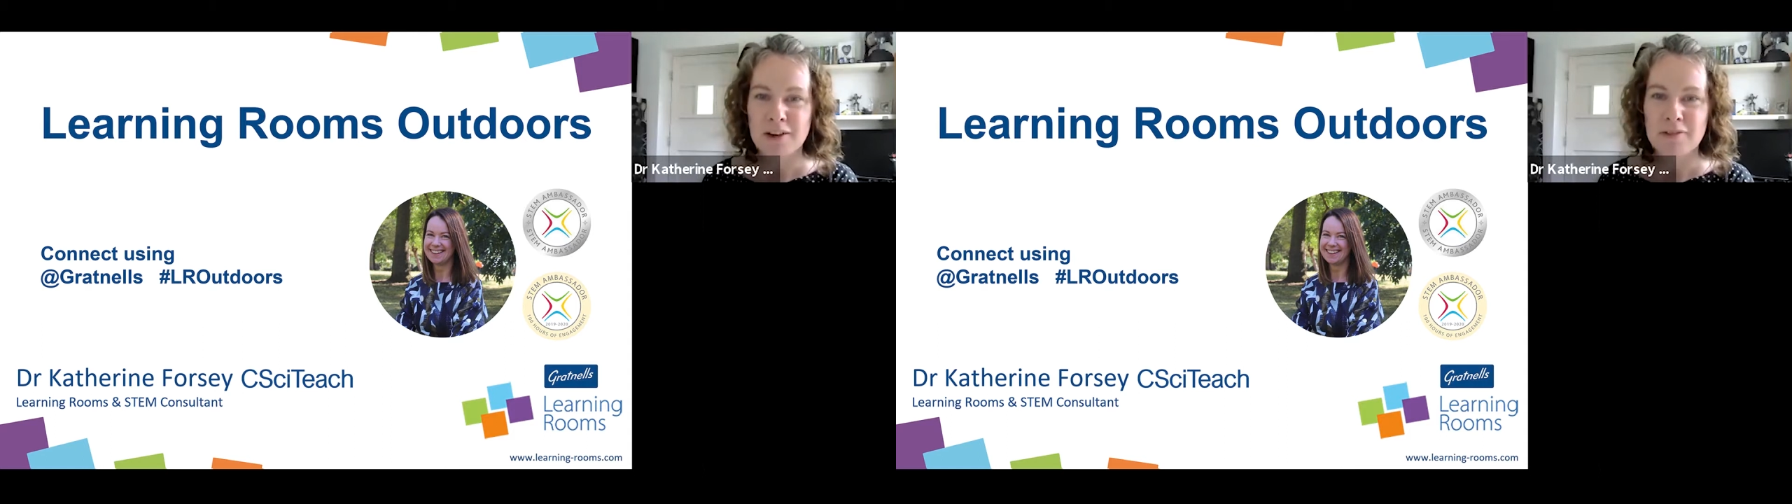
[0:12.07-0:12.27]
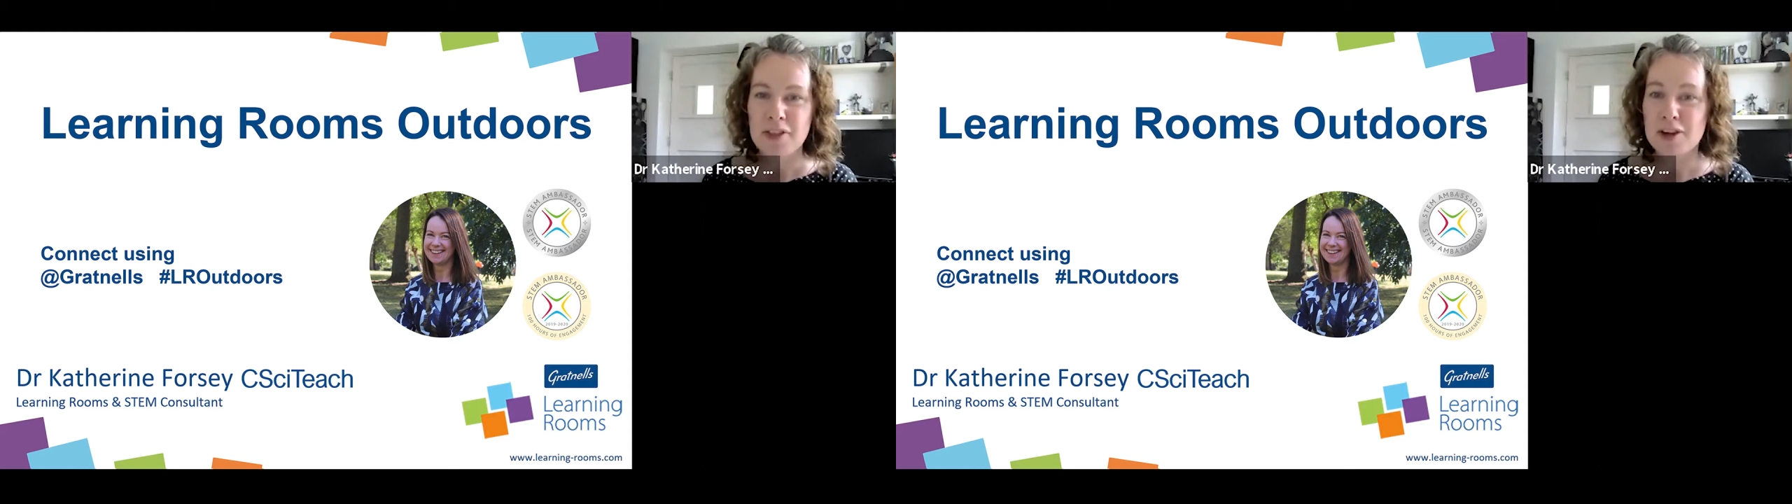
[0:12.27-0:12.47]

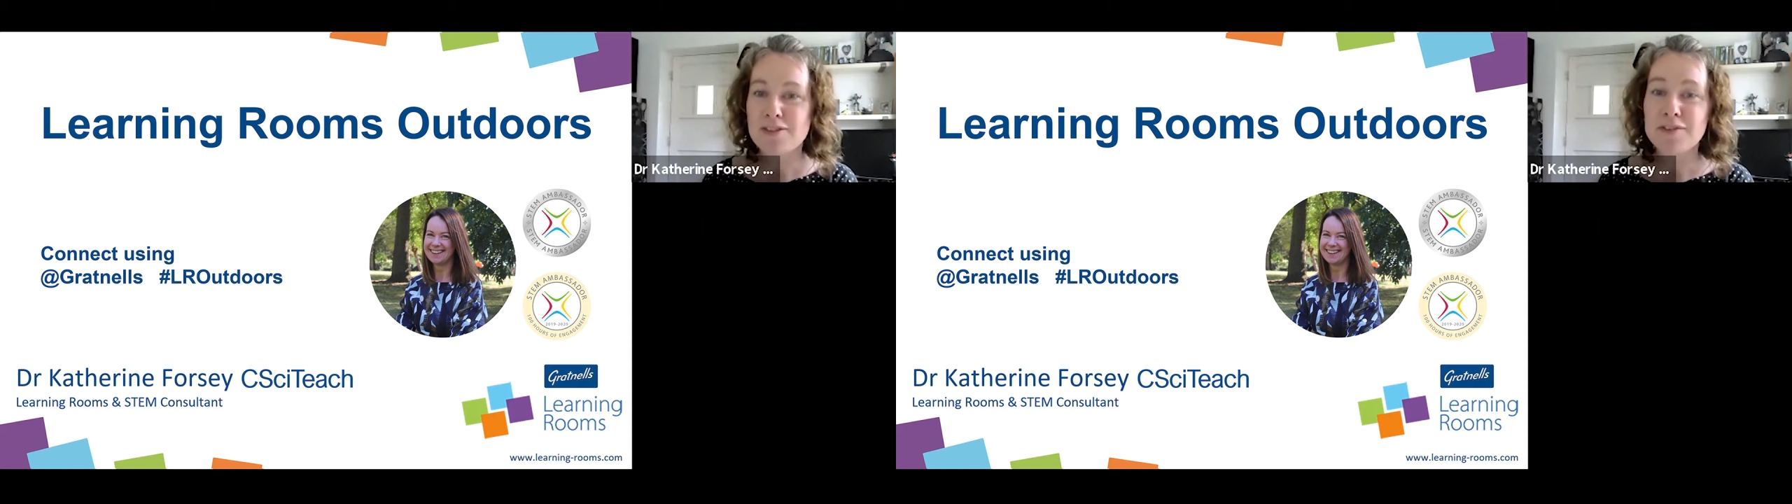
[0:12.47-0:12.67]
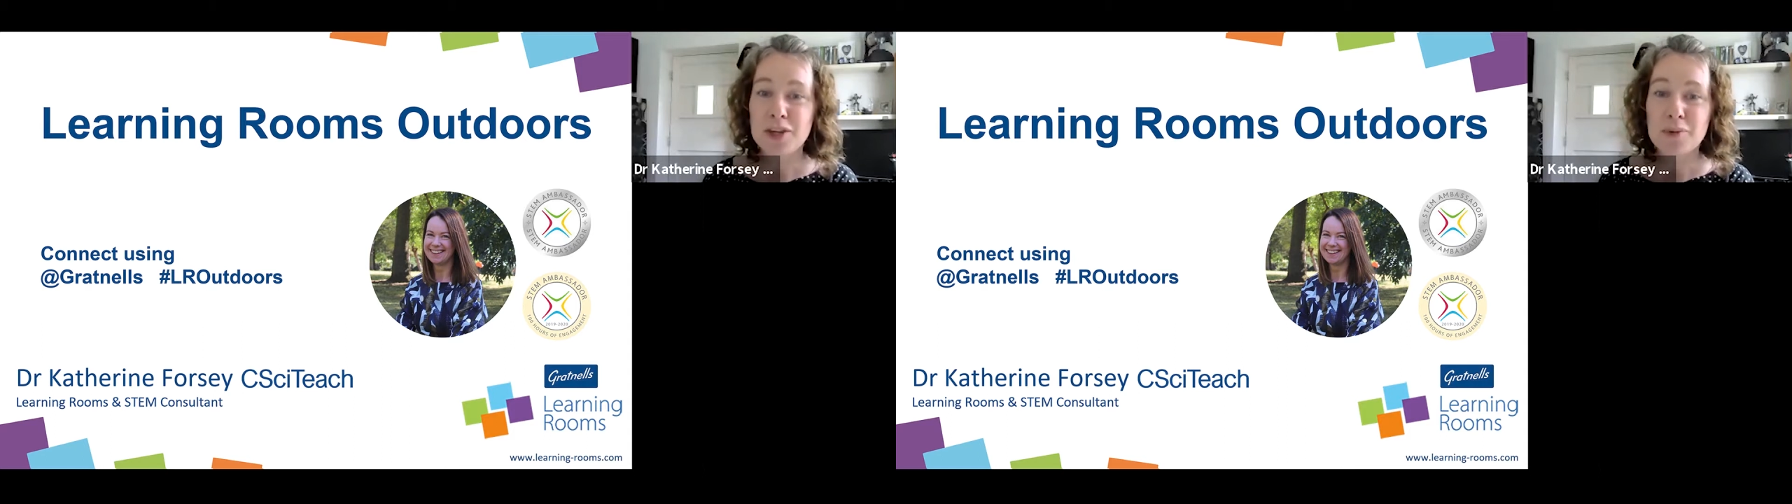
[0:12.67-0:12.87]
For those
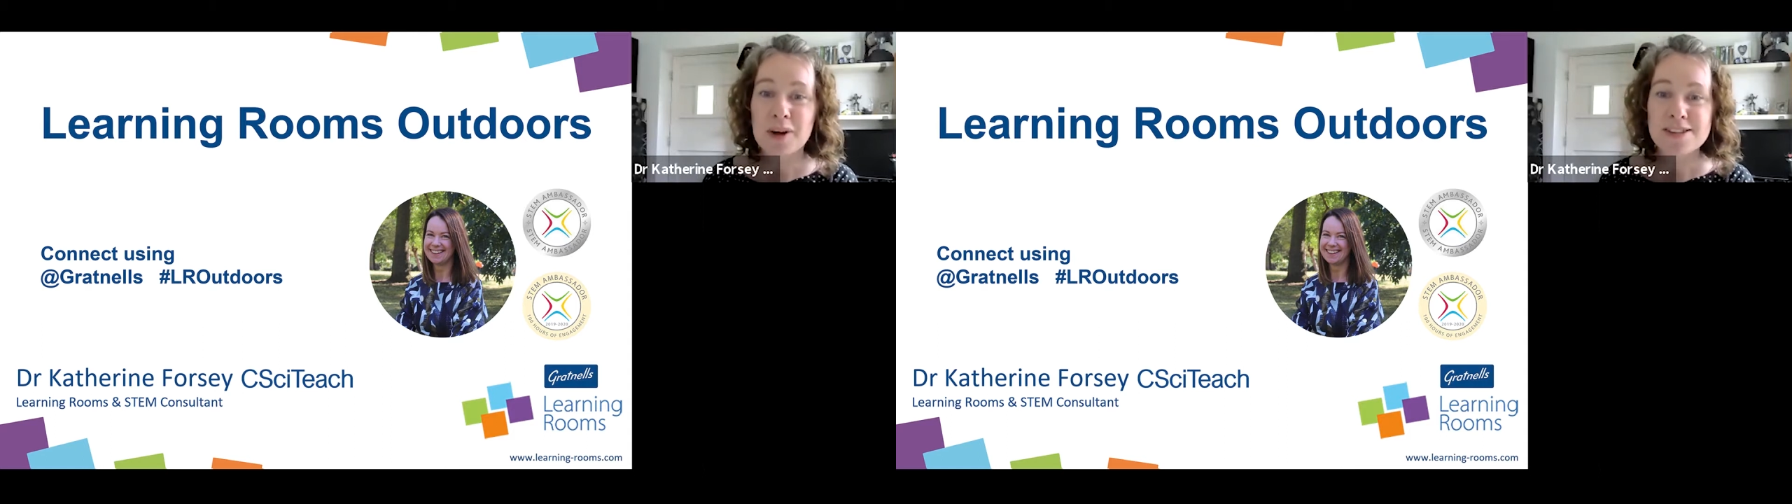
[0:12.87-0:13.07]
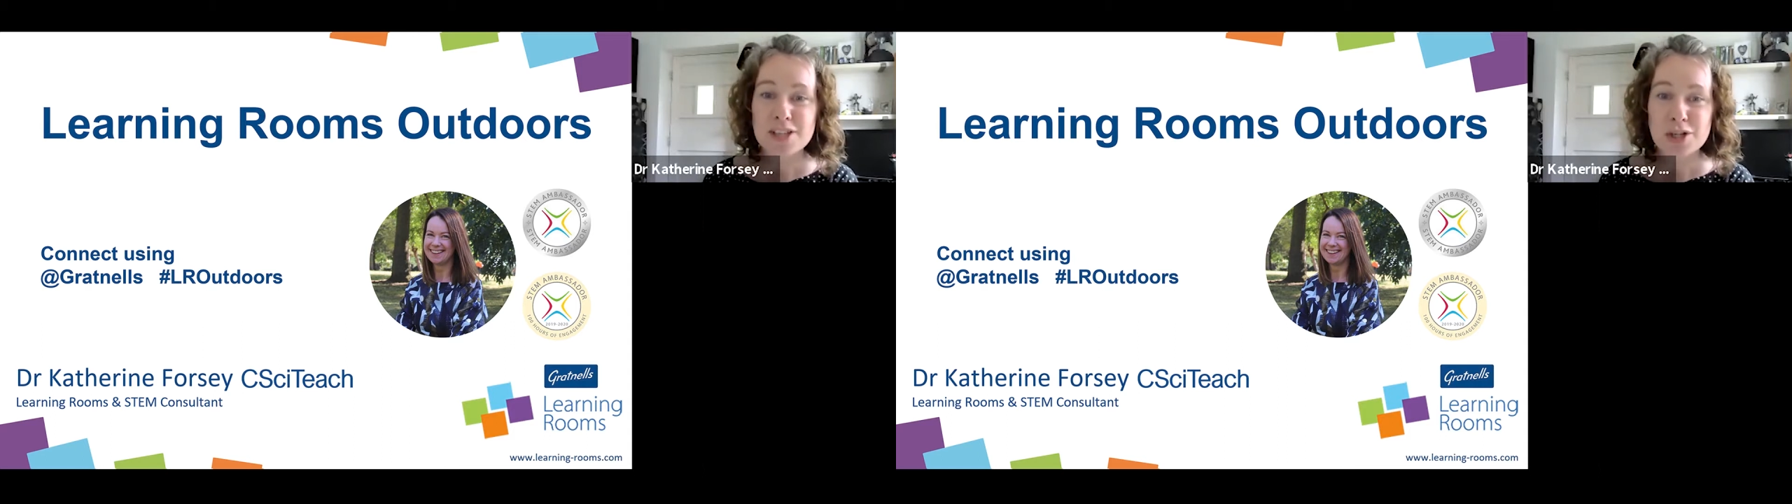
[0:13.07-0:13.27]
of you
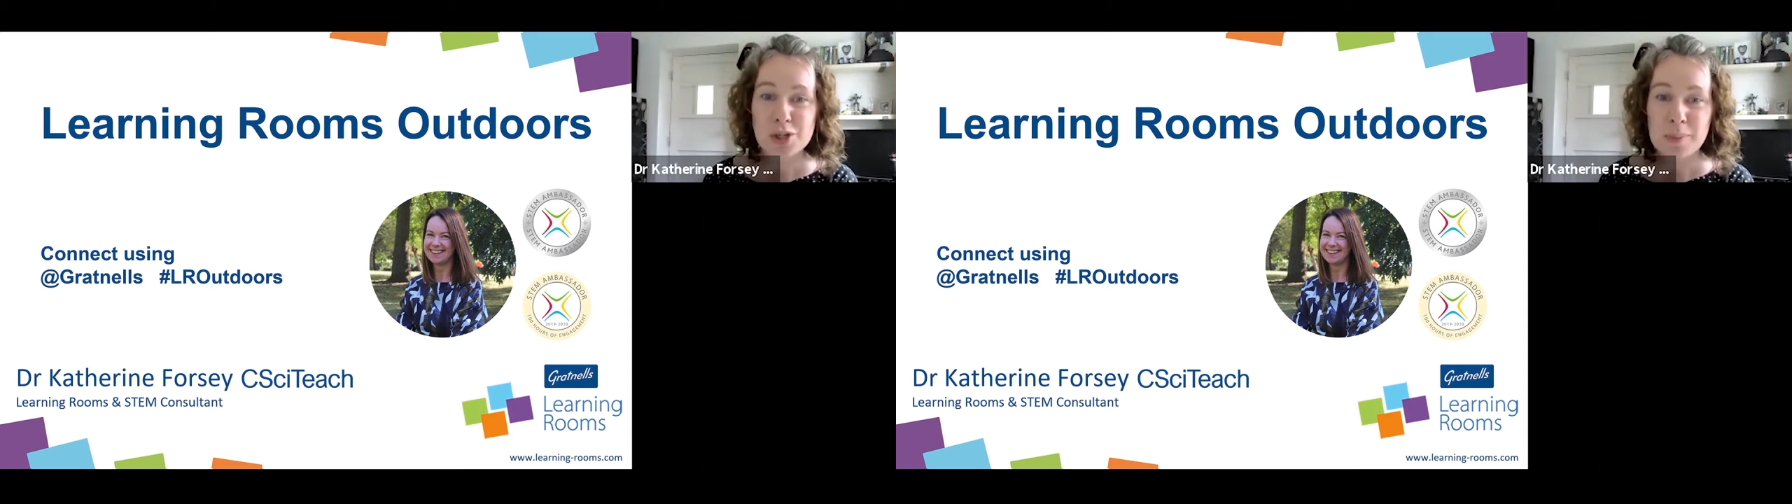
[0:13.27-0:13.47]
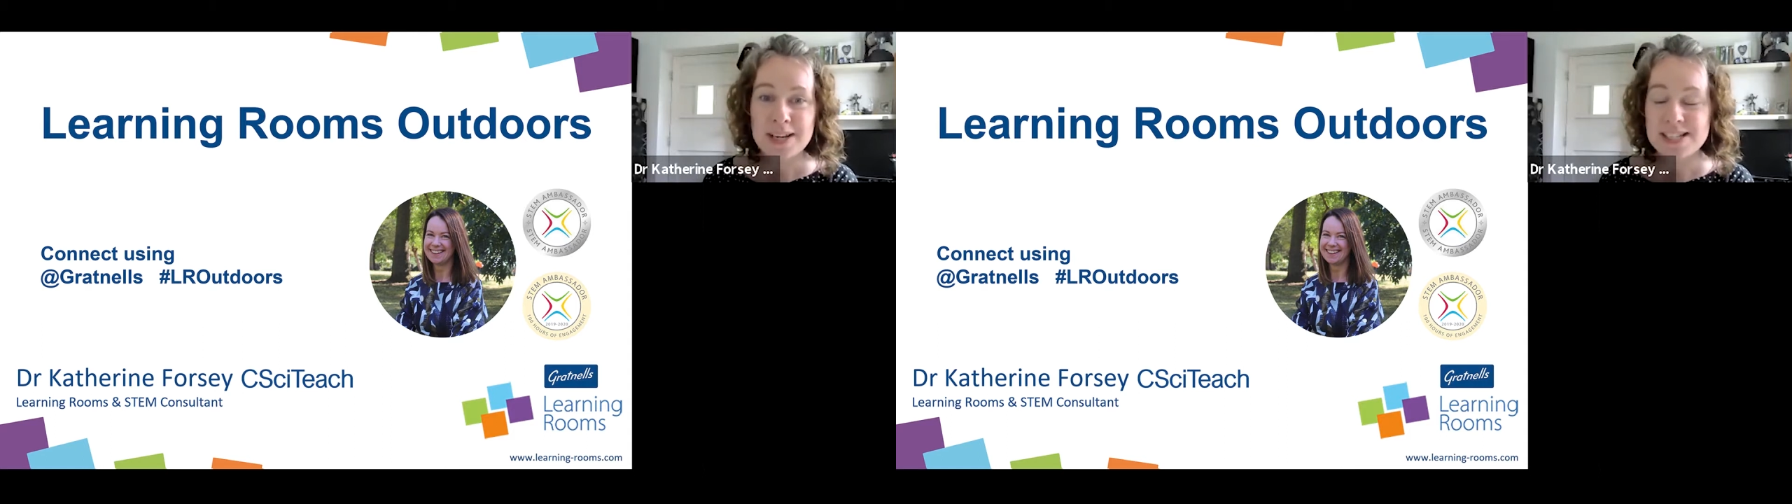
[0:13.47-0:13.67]
on
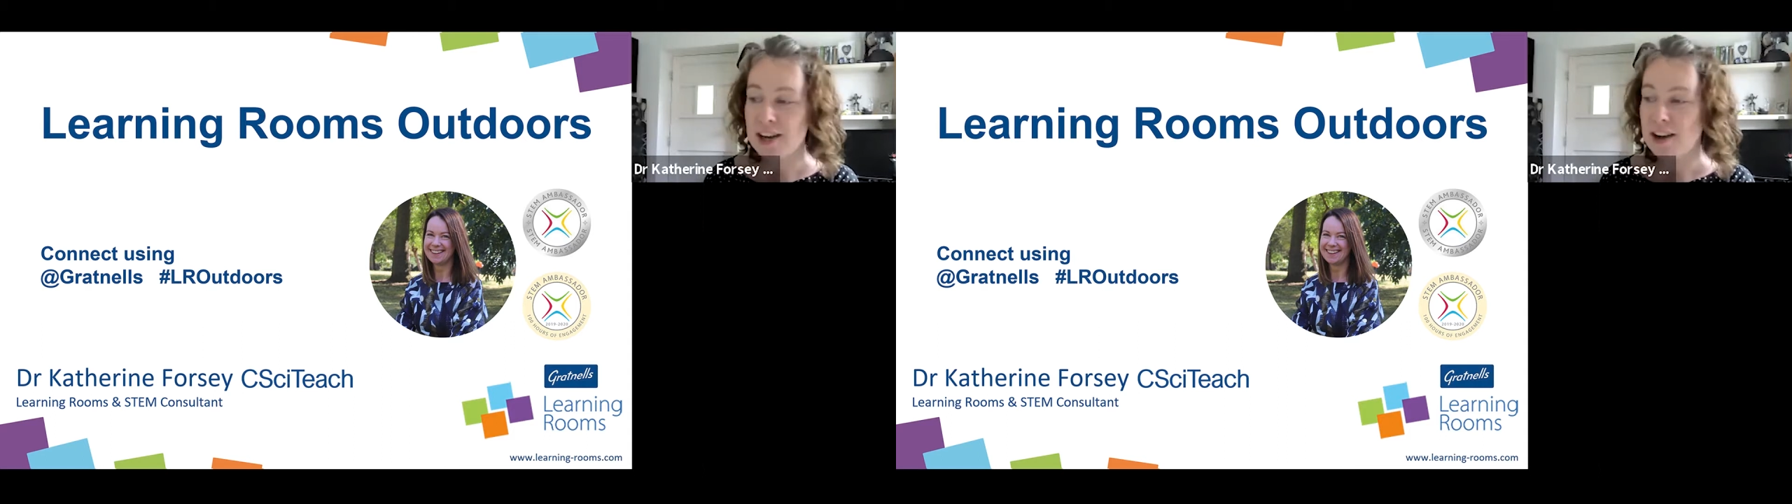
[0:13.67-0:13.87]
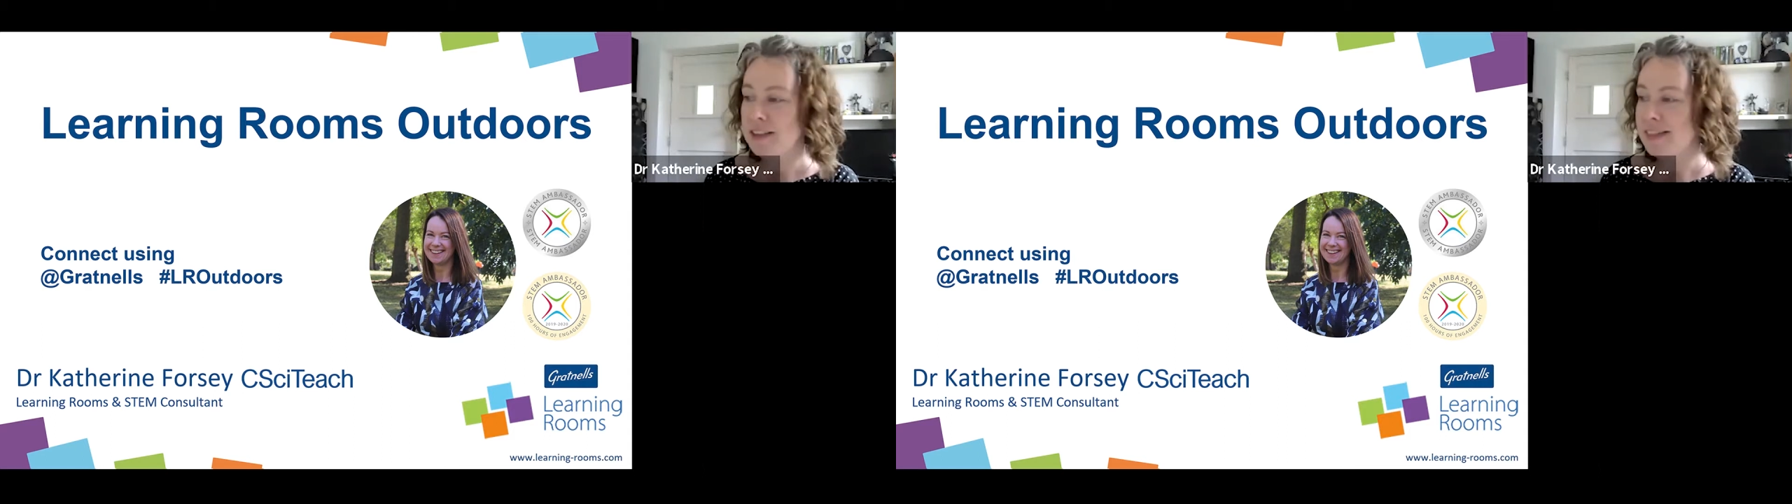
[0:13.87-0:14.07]
social media,